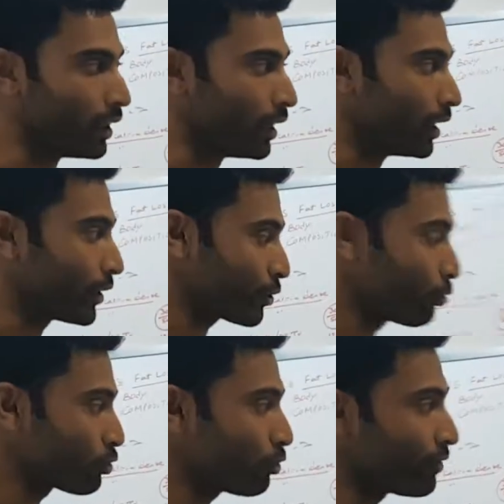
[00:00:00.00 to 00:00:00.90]
That's
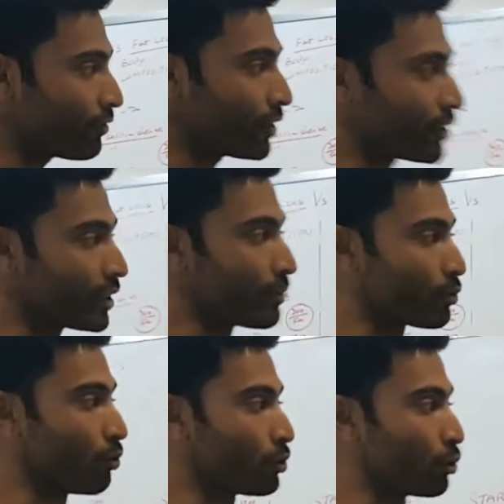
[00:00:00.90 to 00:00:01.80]
also in fitness terms
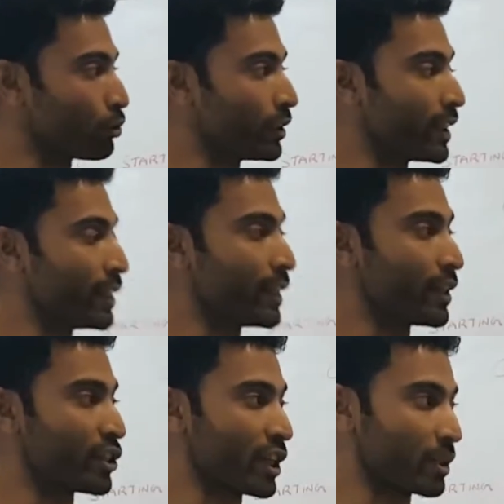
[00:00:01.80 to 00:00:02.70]
called total daily
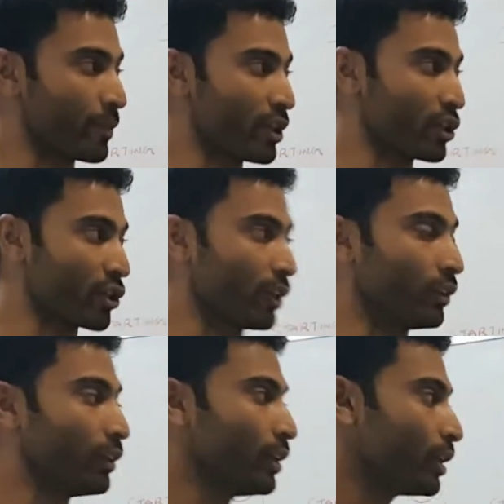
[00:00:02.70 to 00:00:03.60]
energy expenditure.
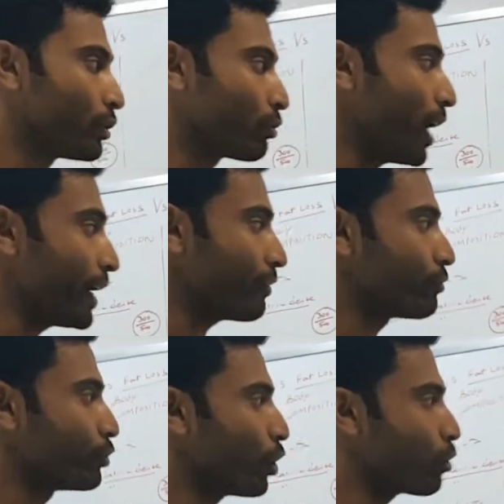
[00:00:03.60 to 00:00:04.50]
To kind of
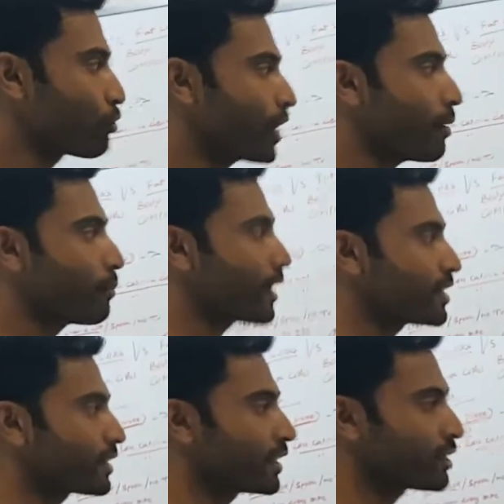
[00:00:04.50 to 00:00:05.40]
know that
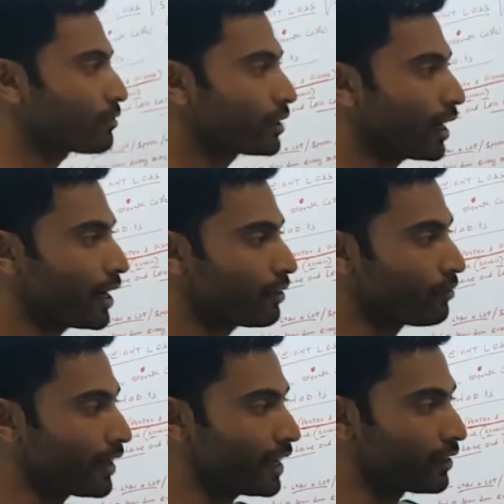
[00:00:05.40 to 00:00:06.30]
maintenance, we kind
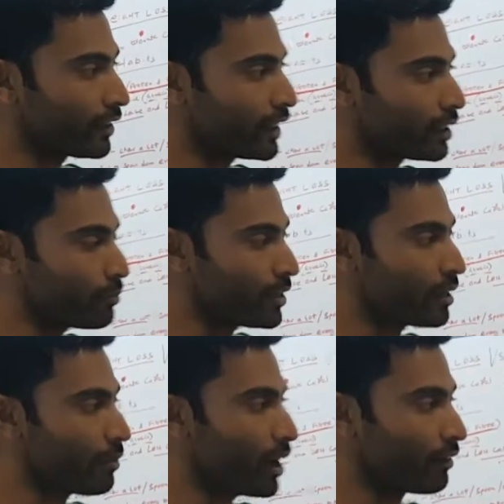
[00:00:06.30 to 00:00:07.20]
of calculate the
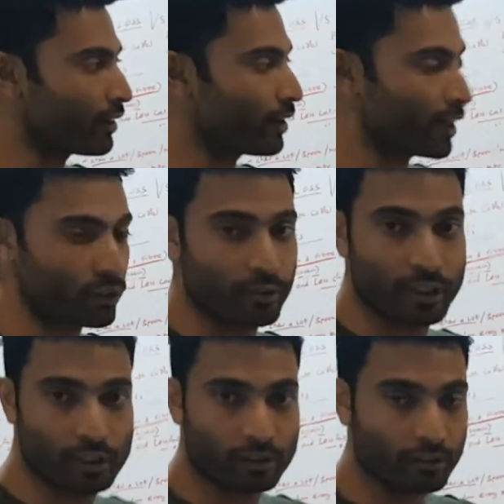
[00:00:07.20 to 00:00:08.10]
BMR and activity.
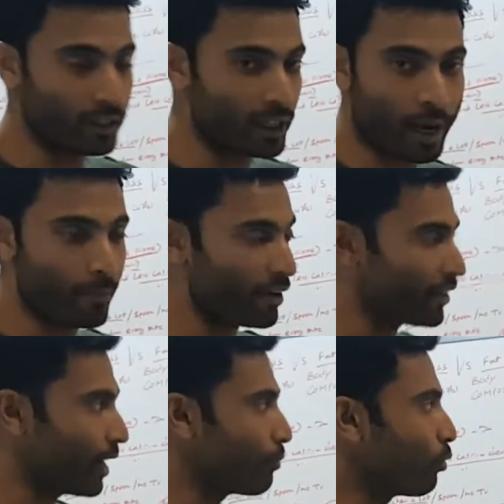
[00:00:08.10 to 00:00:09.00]
I'll
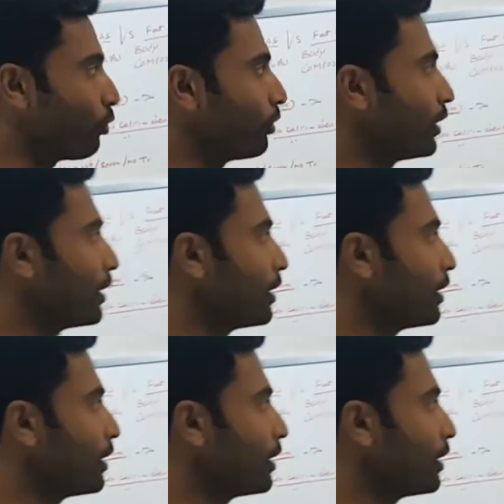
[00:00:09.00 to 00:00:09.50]
elaborate that more.